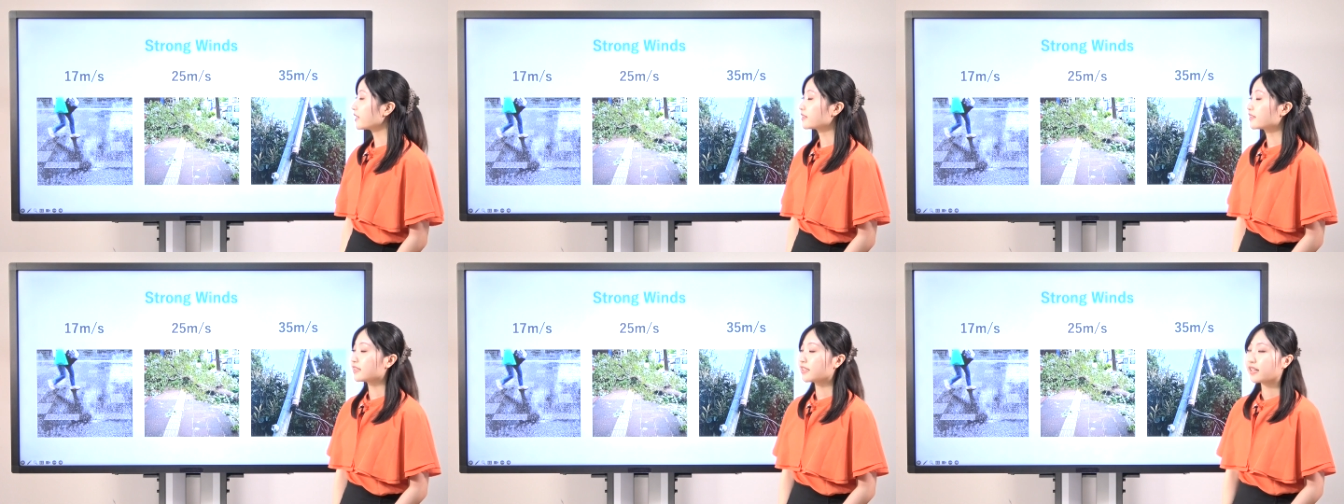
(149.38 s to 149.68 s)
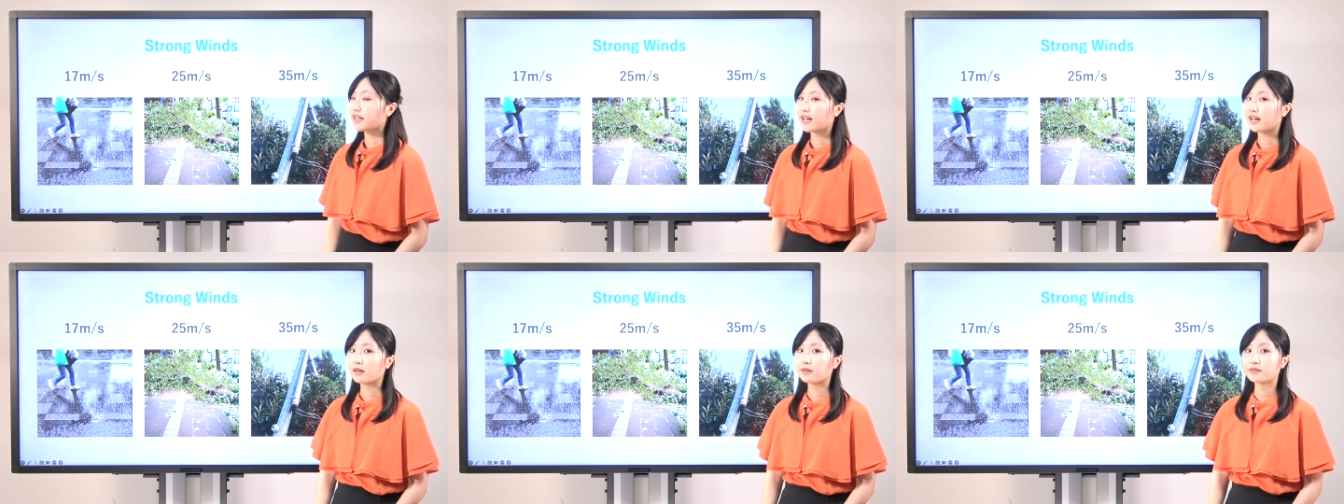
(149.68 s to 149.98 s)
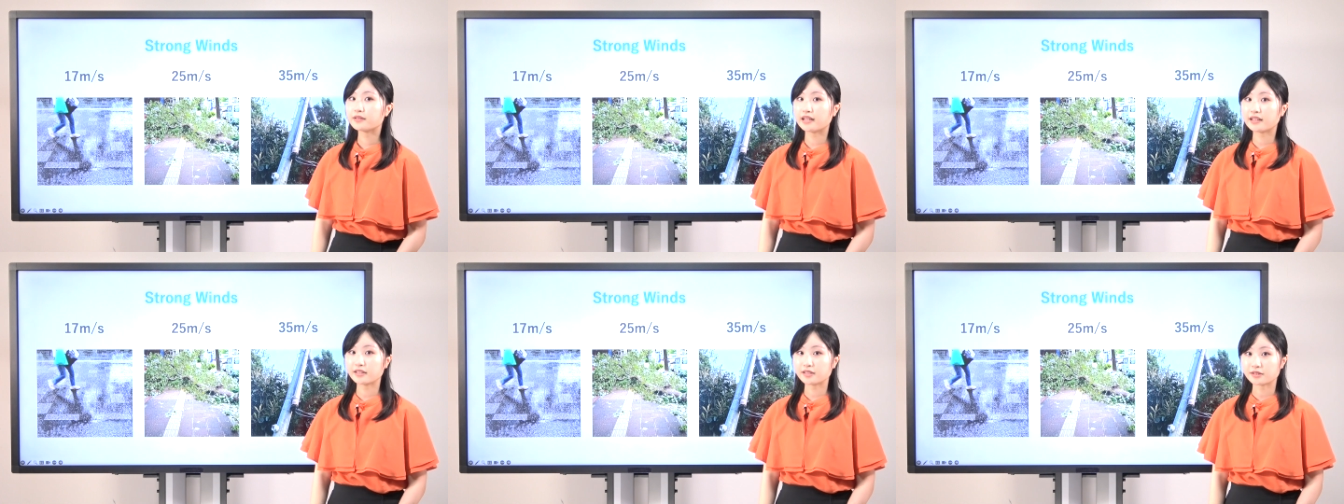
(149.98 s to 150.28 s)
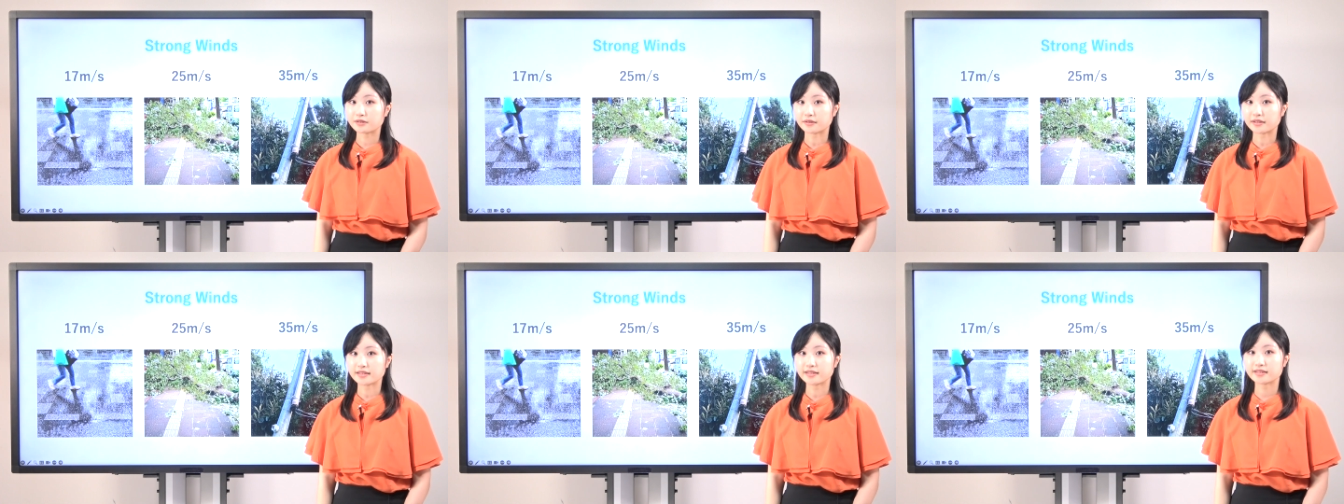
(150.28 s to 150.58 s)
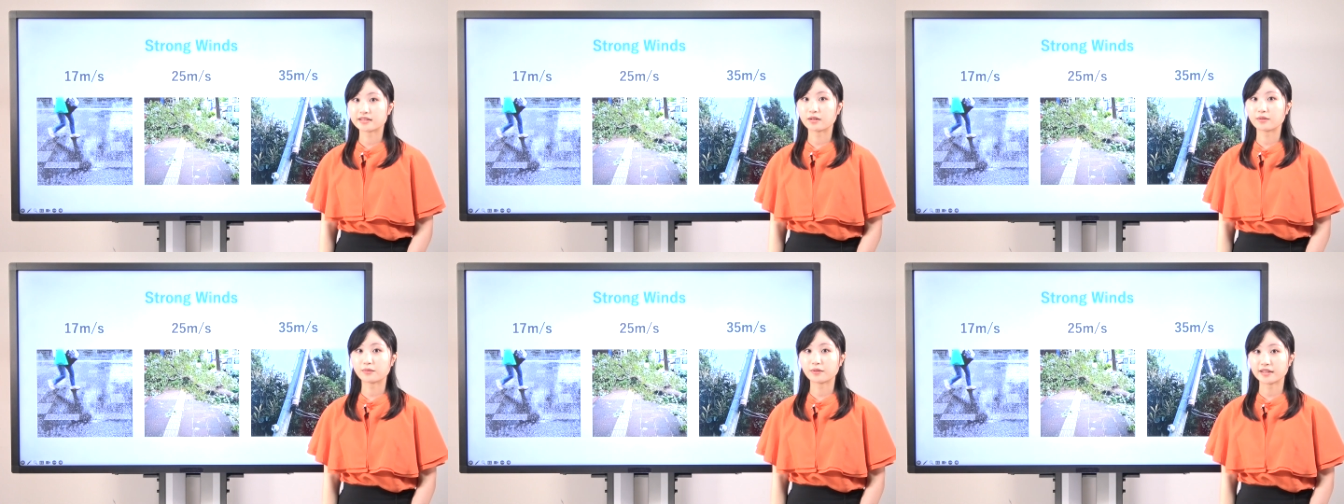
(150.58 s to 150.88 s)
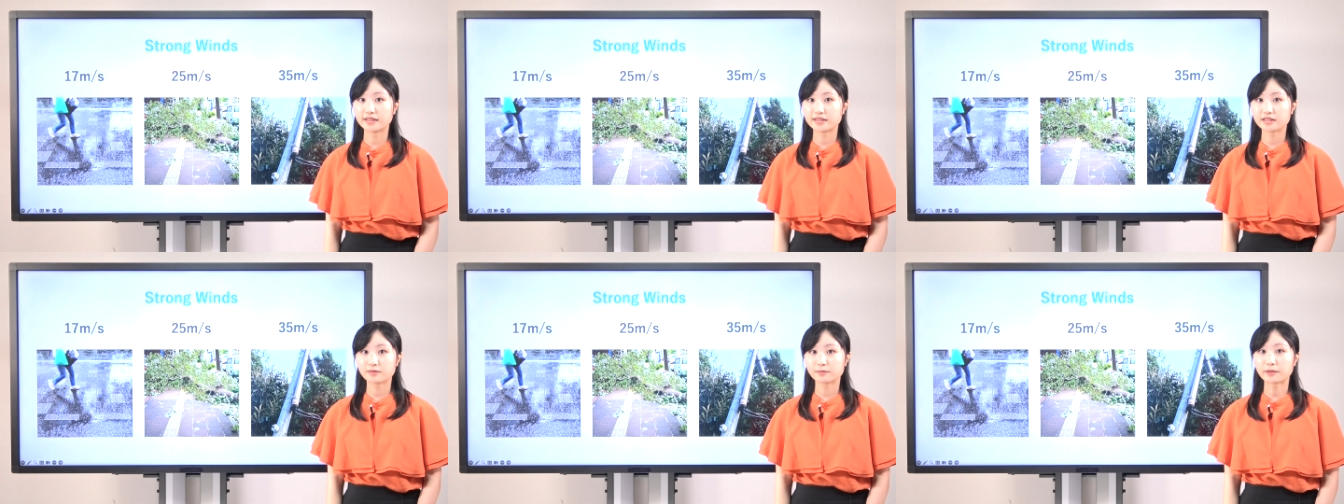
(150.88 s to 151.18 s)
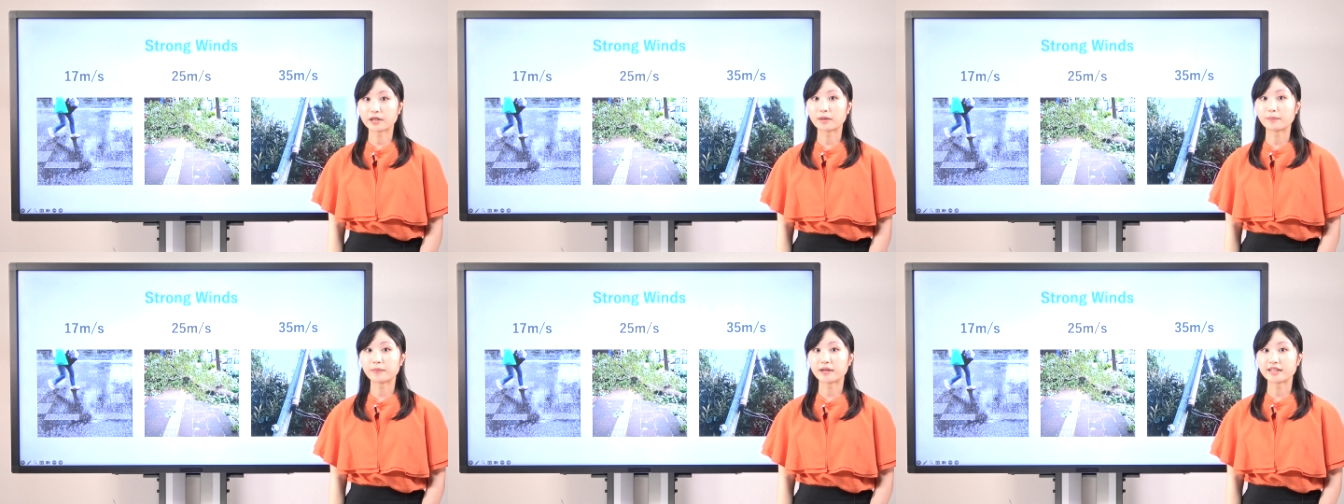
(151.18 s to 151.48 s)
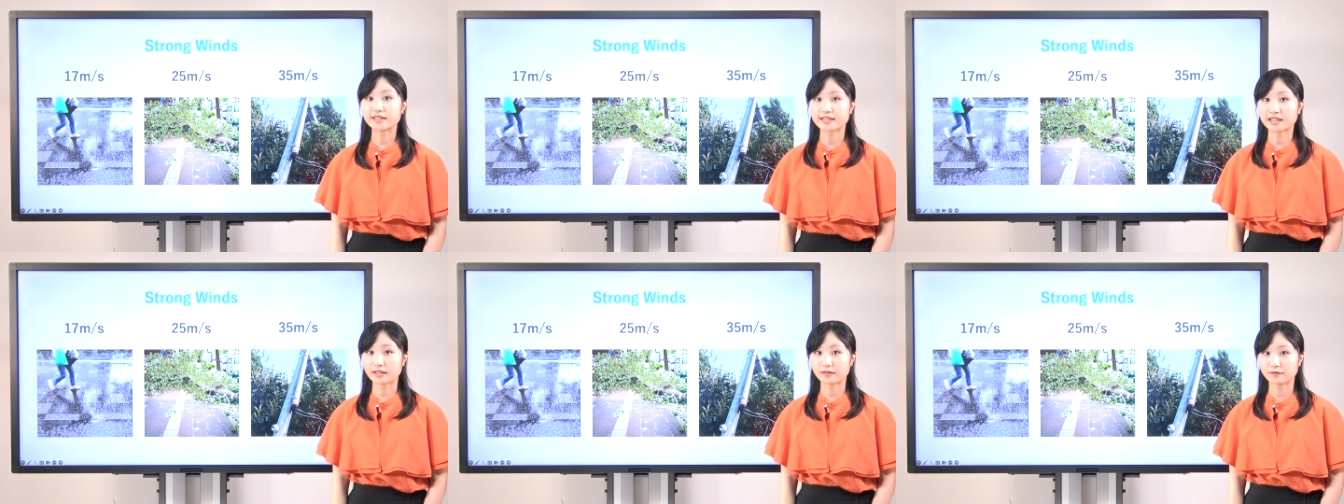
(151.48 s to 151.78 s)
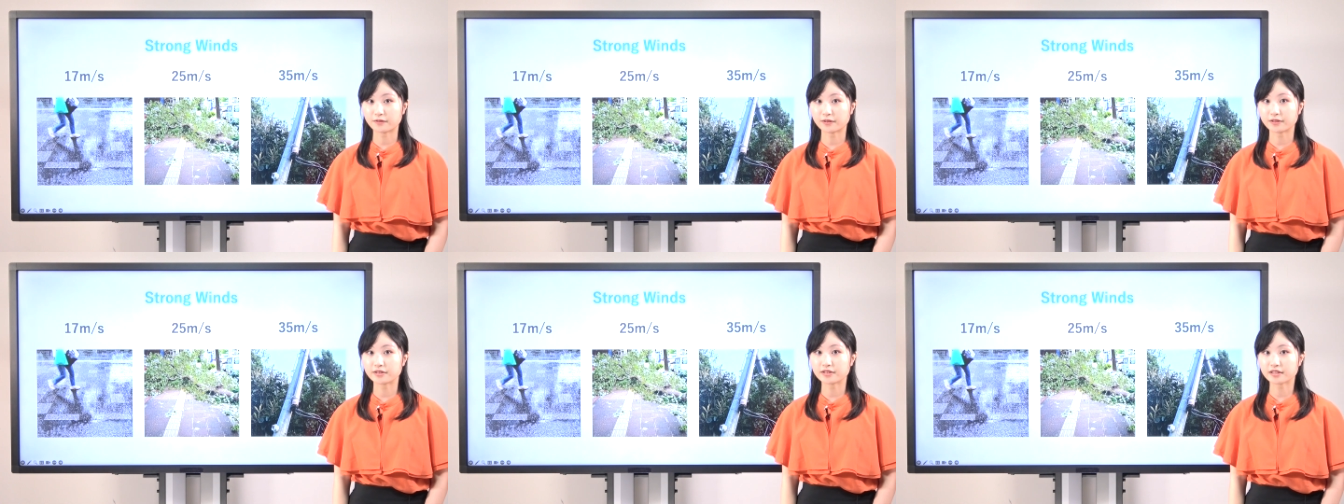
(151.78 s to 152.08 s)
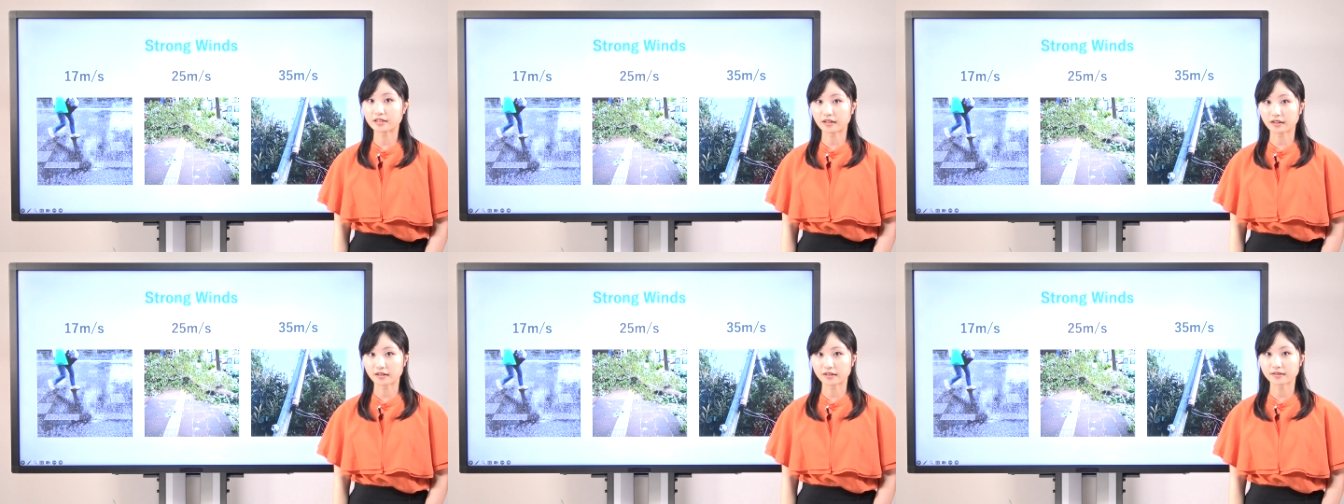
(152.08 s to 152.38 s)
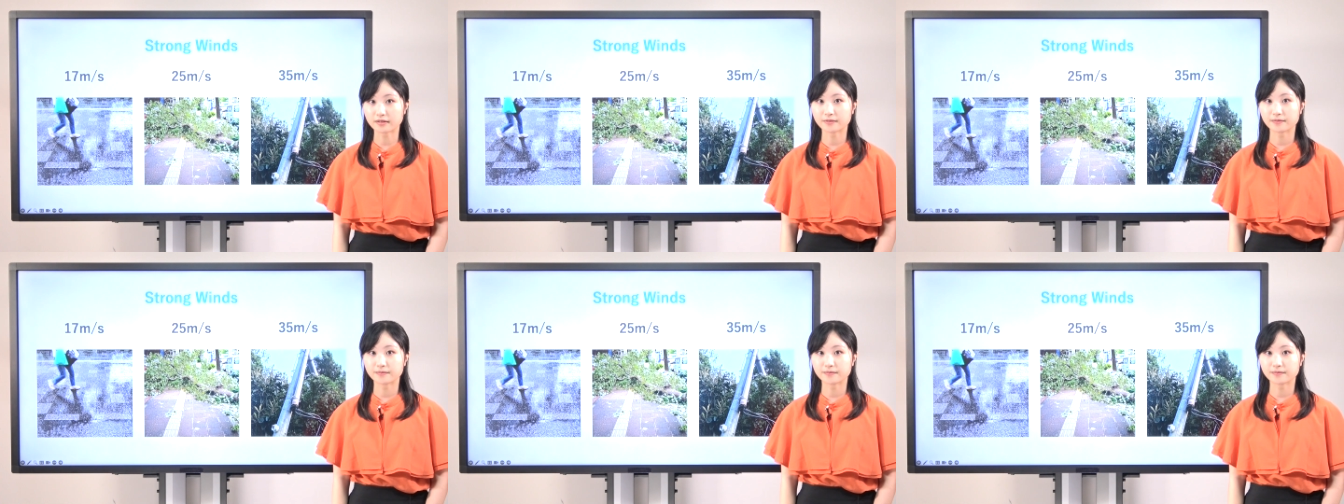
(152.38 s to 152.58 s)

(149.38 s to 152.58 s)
see how dangerous the winds brought by typhoons are.